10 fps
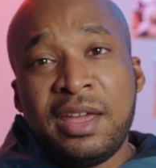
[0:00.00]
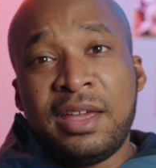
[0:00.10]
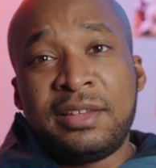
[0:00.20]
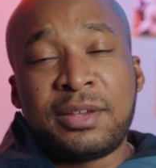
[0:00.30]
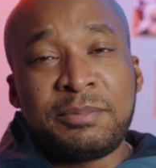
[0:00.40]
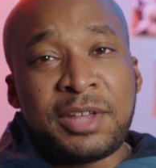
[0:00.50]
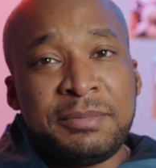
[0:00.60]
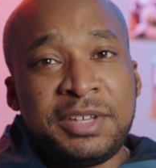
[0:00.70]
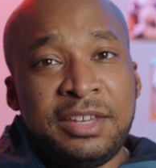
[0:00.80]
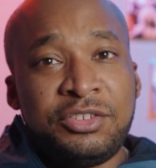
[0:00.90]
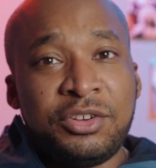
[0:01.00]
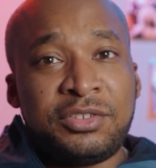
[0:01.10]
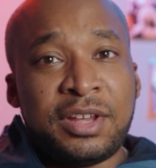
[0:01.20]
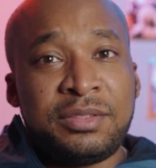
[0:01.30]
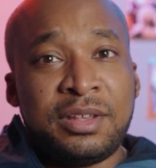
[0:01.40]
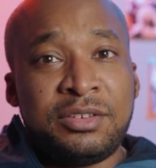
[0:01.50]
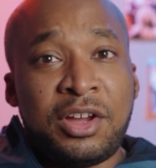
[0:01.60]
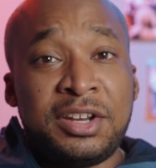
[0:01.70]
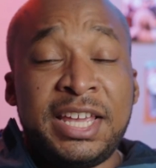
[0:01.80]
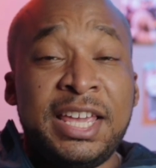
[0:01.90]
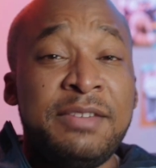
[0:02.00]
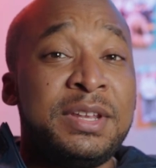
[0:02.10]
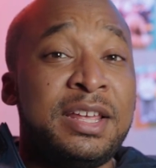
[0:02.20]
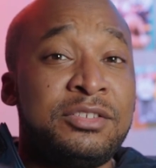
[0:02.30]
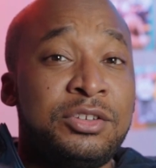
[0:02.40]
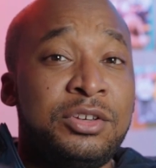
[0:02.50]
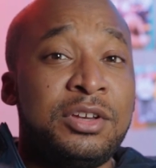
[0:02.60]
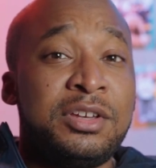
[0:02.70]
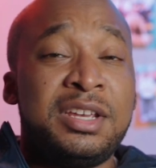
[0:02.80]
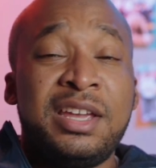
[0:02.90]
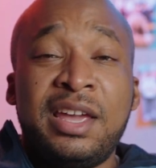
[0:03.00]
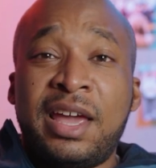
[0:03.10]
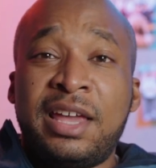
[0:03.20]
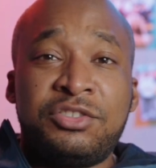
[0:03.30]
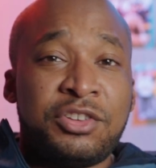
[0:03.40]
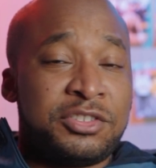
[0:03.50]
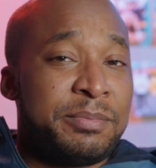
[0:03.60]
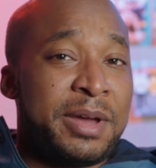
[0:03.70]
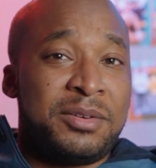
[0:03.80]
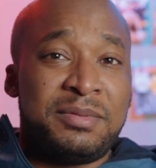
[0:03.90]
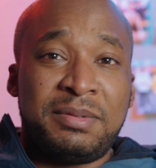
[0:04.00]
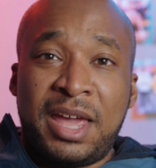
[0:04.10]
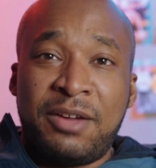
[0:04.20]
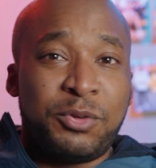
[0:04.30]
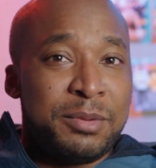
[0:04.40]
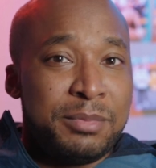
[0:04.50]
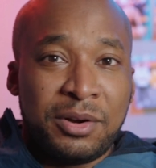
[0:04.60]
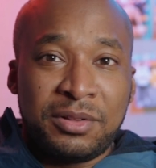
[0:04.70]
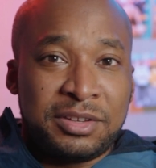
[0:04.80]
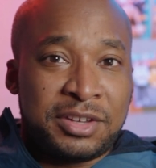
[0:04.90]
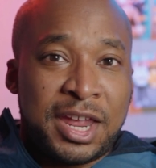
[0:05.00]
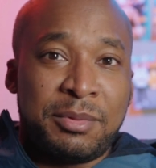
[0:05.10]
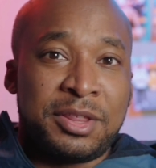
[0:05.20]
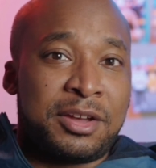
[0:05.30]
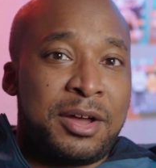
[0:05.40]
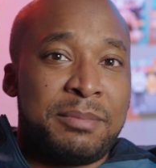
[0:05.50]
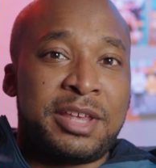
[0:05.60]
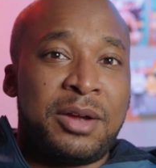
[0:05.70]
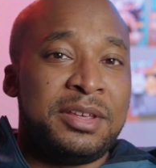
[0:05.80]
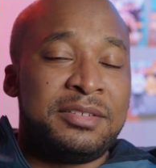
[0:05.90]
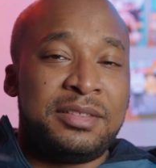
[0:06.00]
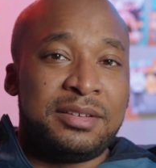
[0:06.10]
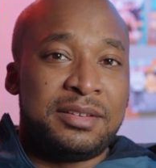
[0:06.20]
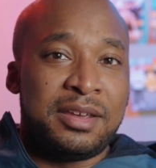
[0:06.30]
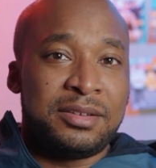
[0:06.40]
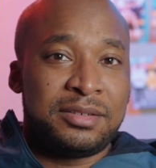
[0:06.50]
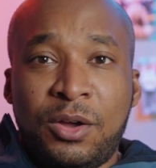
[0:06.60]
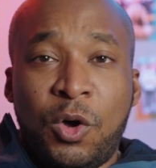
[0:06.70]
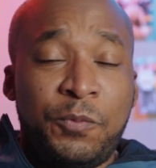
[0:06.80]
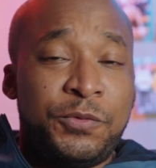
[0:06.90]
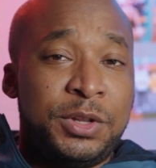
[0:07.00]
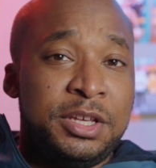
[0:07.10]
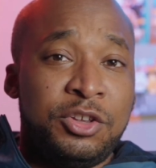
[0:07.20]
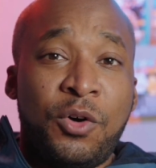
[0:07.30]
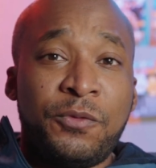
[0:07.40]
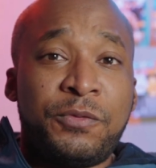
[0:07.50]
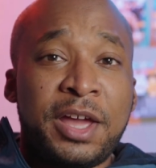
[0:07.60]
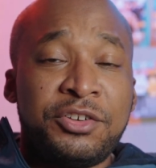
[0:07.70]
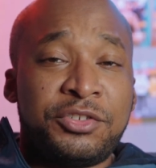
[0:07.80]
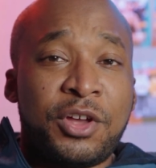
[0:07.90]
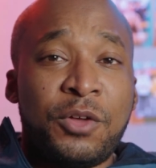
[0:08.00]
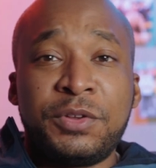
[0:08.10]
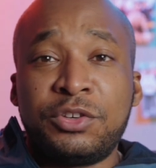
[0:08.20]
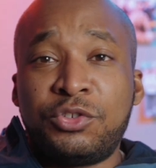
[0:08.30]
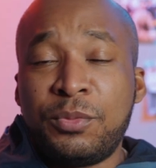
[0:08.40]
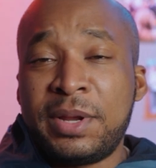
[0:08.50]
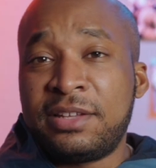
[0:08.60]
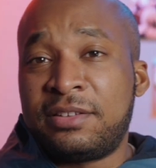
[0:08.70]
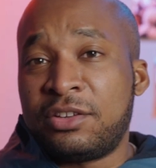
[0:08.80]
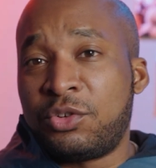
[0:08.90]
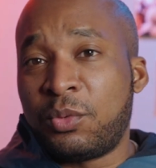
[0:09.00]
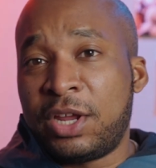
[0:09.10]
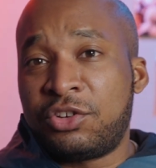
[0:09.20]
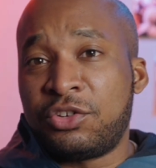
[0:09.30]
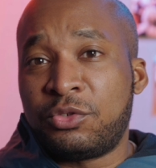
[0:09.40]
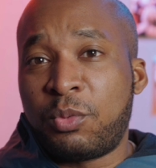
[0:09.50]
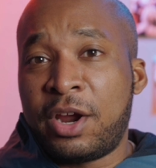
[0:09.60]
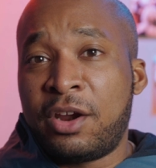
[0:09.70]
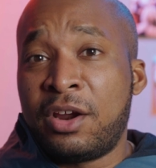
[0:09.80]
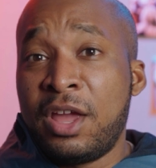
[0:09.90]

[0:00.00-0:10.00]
is sometimes easier said than done, even as good as just about every mirrorless camera that comes out is these days. Hopefully you don't find yourself in too many situations where,